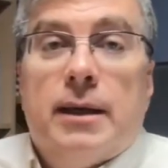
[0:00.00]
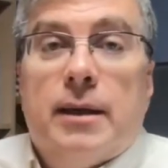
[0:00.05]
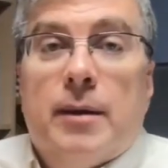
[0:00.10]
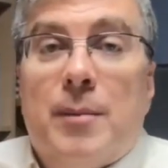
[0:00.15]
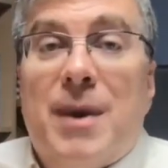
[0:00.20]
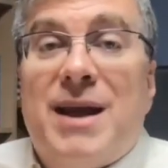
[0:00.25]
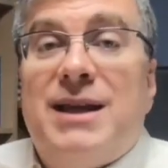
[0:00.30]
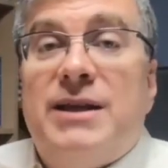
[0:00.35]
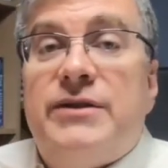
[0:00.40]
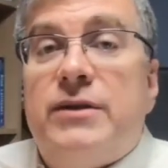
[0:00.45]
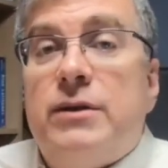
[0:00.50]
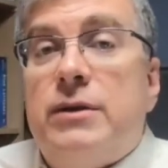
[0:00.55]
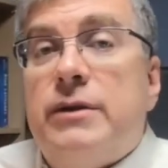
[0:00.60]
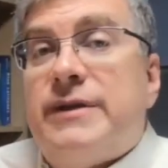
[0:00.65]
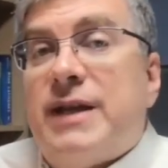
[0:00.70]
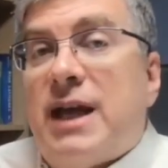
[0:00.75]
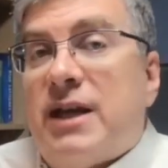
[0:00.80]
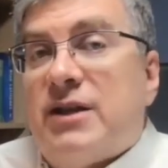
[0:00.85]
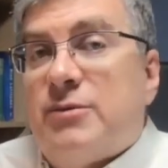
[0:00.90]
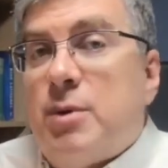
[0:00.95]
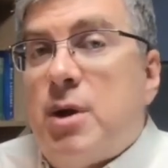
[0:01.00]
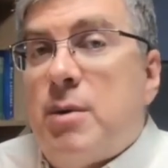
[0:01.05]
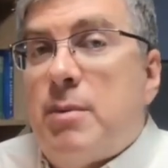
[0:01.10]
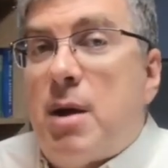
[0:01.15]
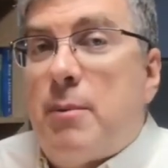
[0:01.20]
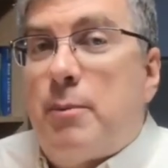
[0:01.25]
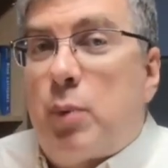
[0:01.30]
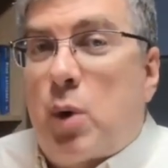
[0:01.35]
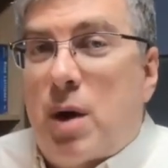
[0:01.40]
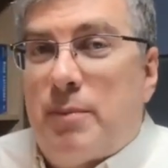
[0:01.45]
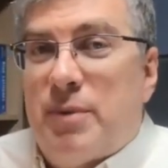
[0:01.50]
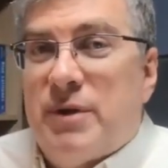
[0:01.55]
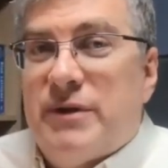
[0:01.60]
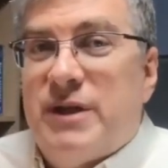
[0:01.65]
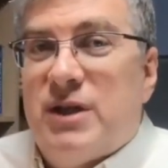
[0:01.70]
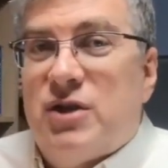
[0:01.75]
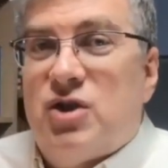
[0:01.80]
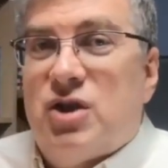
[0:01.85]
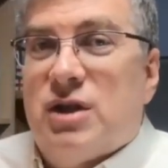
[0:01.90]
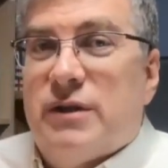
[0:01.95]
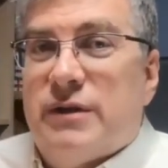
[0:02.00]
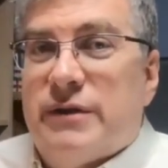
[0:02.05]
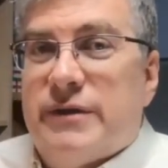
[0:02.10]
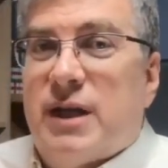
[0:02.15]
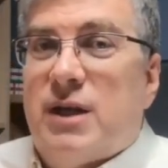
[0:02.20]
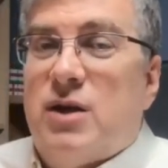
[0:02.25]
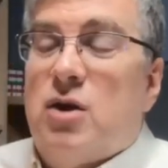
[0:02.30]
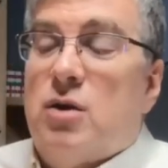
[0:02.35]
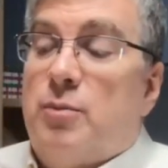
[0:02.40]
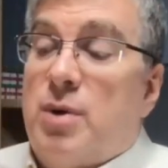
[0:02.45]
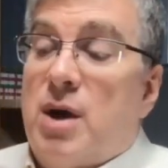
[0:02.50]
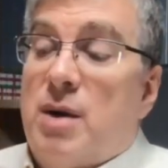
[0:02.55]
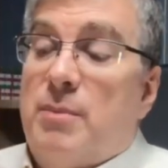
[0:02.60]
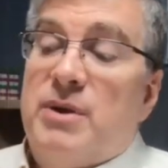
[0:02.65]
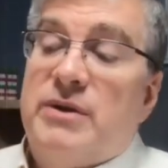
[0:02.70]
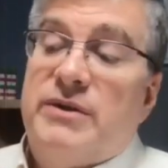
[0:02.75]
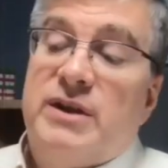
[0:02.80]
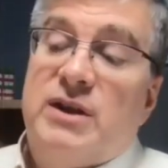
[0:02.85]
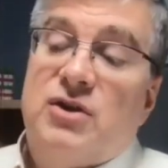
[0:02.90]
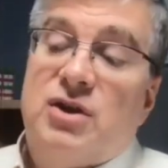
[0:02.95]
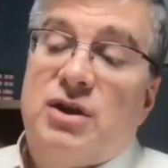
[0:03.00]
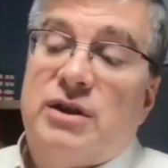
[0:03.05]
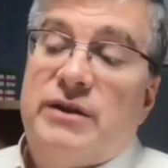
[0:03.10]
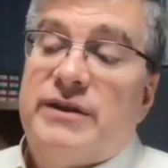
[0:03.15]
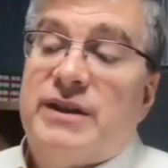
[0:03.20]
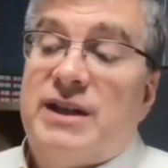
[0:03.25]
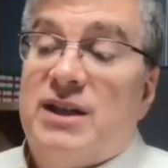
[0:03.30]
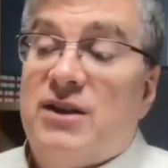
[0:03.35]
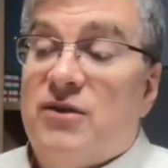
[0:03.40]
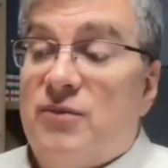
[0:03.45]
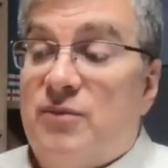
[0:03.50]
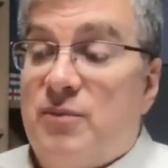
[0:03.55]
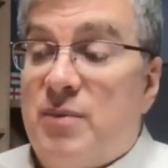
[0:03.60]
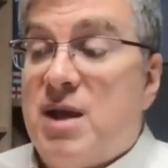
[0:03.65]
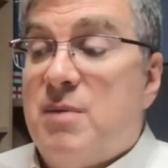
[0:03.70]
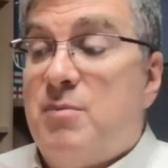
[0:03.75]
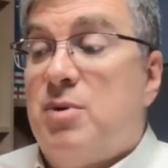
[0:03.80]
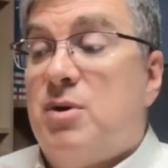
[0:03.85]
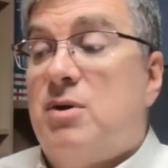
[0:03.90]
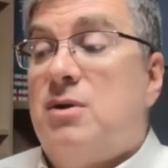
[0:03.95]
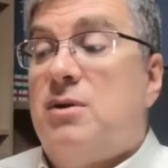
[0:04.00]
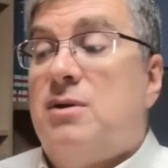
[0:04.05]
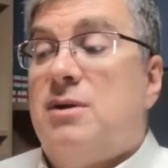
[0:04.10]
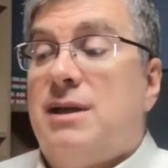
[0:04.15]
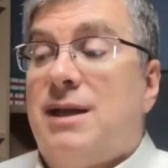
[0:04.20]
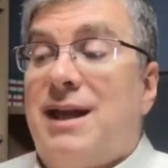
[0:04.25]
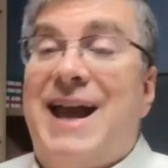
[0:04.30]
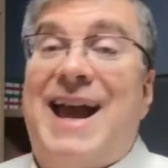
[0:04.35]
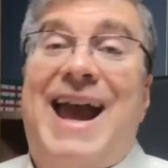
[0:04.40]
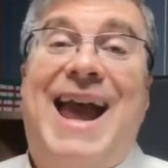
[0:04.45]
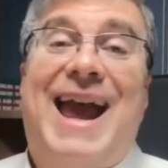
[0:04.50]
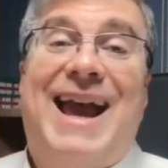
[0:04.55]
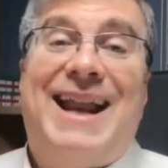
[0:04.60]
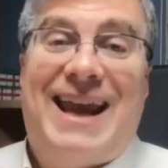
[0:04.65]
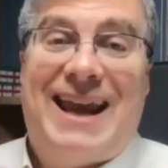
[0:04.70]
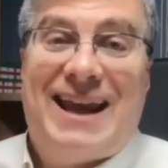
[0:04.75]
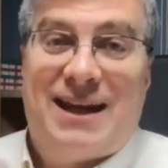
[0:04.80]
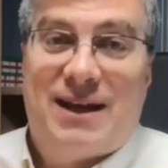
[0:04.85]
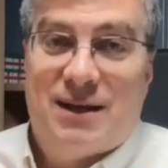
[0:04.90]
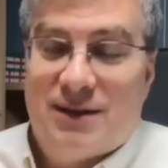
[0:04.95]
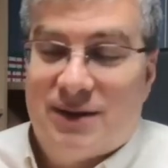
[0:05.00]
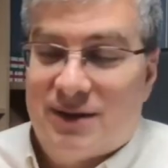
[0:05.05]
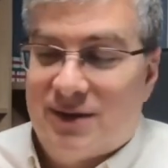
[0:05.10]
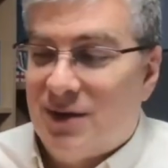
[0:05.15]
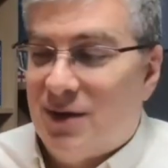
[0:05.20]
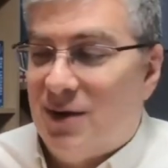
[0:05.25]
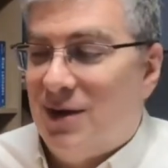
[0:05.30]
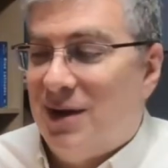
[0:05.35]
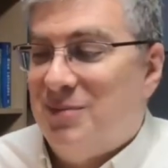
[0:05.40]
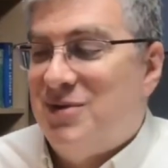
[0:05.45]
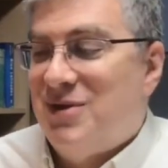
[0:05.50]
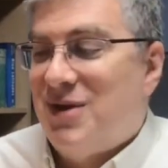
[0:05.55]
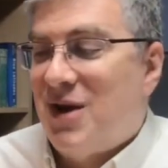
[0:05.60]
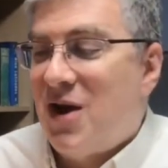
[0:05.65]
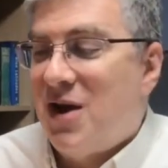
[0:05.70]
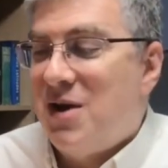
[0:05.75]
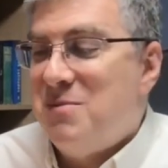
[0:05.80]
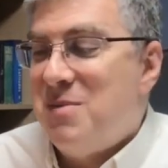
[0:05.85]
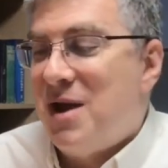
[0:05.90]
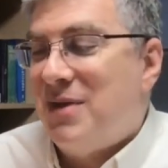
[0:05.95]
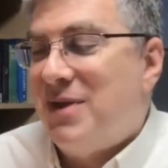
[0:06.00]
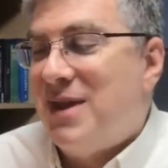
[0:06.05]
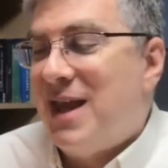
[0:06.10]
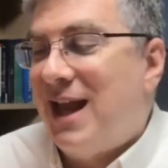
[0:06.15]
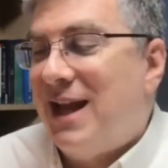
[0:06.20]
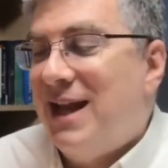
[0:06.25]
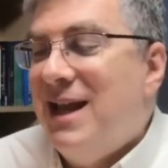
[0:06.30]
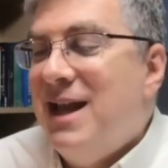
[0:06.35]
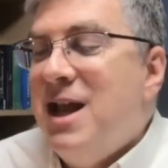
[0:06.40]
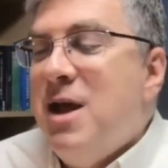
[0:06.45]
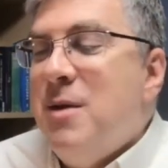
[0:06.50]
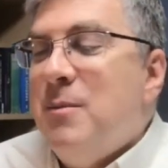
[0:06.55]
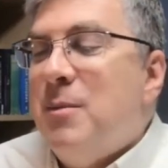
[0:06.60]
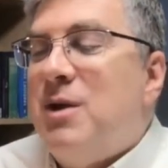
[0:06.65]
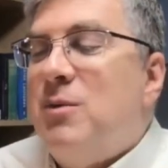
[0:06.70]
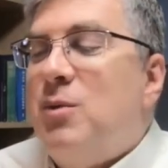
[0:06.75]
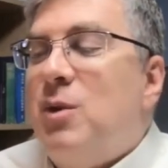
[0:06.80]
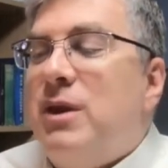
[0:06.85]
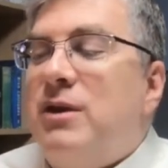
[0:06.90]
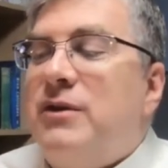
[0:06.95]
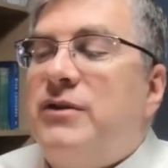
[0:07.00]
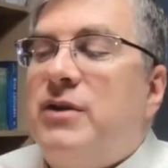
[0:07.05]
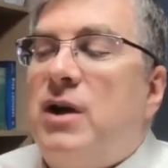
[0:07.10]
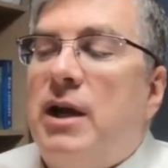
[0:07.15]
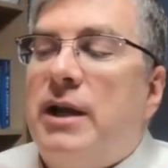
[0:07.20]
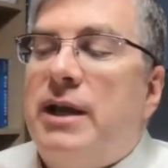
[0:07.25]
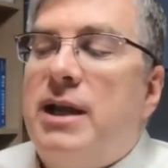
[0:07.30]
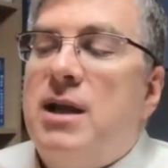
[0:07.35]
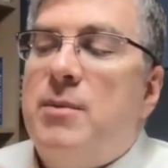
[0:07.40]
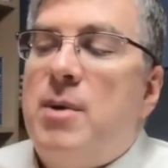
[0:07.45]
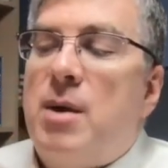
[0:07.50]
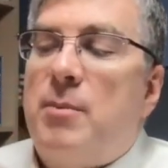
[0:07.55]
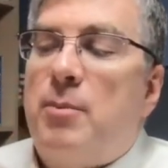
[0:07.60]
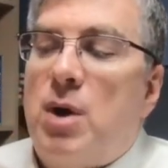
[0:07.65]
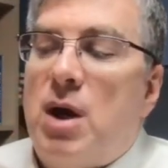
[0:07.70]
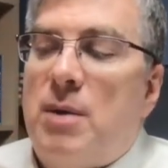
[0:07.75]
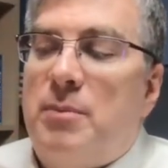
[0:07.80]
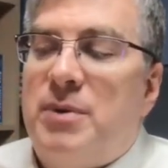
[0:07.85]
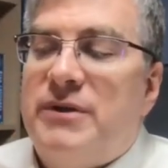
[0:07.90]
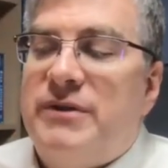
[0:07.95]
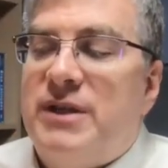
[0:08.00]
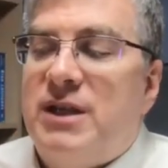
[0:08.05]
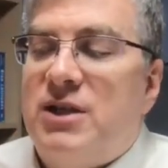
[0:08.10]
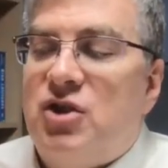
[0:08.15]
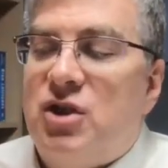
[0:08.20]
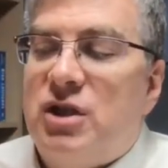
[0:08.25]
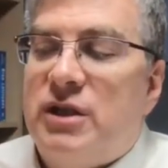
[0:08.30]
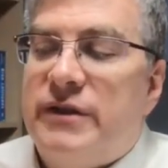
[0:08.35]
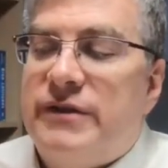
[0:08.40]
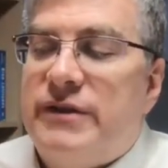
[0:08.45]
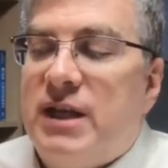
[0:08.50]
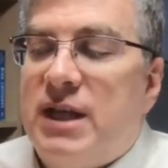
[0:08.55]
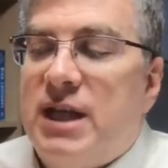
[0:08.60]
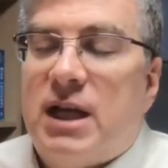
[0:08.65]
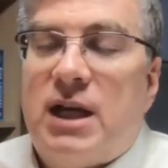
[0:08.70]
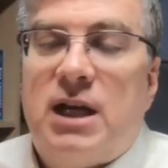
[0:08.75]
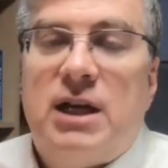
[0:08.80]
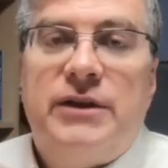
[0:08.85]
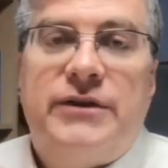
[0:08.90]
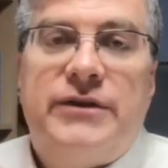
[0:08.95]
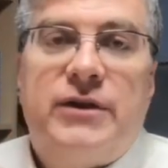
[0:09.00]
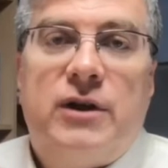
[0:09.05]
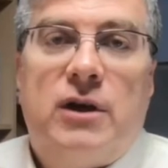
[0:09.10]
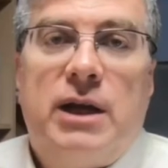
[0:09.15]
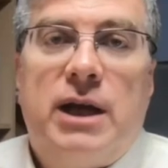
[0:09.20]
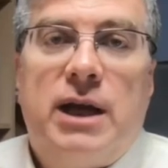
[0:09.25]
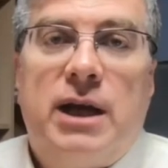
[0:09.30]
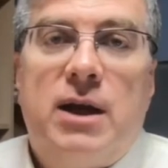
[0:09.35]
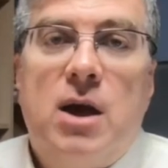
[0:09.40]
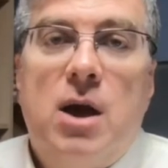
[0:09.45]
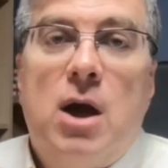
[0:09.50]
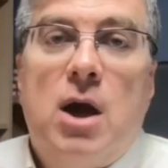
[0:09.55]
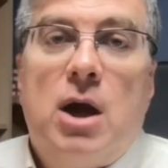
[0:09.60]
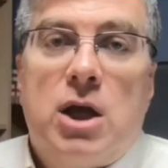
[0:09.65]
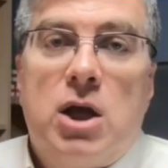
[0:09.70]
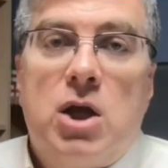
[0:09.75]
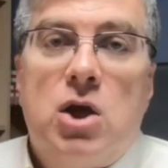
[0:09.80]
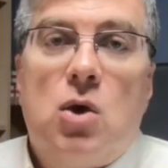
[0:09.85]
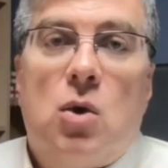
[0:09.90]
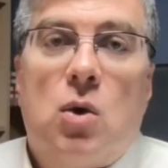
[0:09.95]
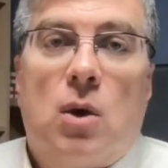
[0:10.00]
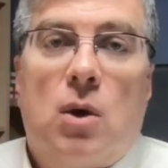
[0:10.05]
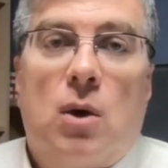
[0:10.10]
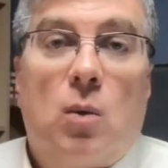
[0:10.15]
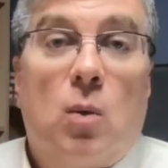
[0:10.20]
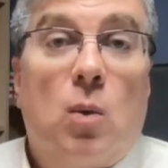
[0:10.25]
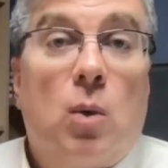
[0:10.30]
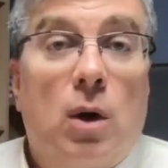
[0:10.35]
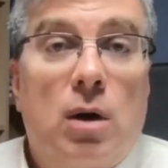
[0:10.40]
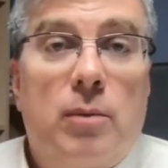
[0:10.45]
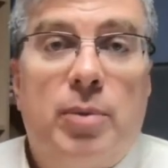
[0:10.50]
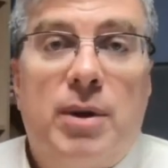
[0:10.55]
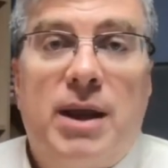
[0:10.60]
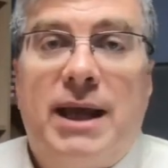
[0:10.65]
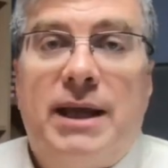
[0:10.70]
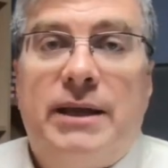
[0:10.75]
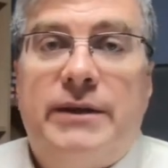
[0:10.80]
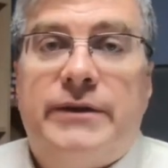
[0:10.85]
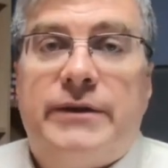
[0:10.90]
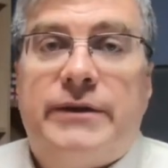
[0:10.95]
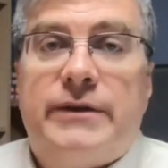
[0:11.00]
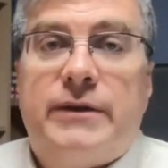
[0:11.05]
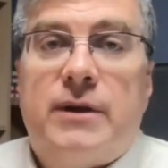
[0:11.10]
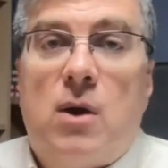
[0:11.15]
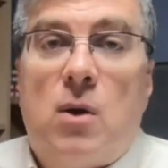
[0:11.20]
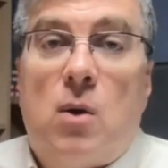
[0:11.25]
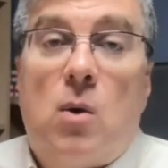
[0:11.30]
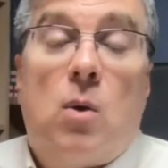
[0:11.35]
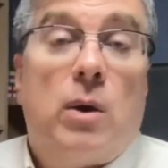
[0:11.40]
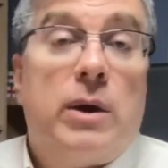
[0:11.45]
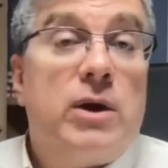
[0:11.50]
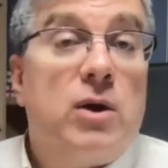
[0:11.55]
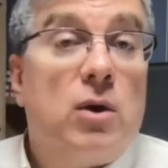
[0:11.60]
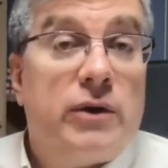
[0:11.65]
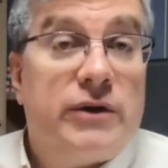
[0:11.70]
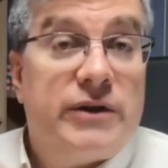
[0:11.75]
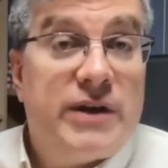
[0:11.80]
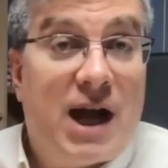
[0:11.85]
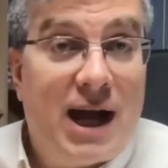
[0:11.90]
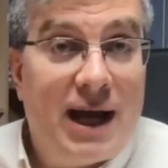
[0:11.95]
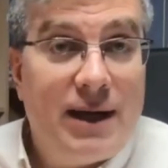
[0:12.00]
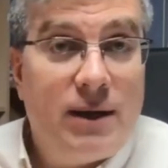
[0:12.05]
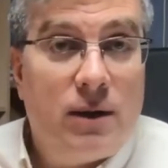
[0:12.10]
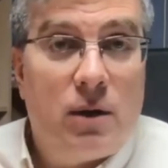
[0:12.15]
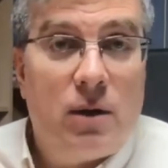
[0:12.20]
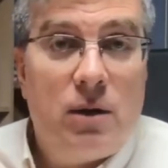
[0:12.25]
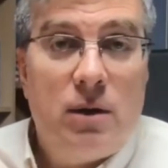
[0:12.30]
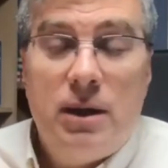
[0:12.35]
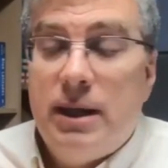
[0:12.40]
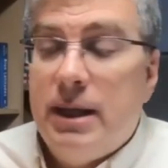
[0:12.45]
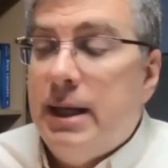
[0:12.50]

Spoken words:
Many students ask me about prepositions. I know prepositions give people a headache, so I'm sorry about that. But when they're talking about prepositions concerning your workplace or your title,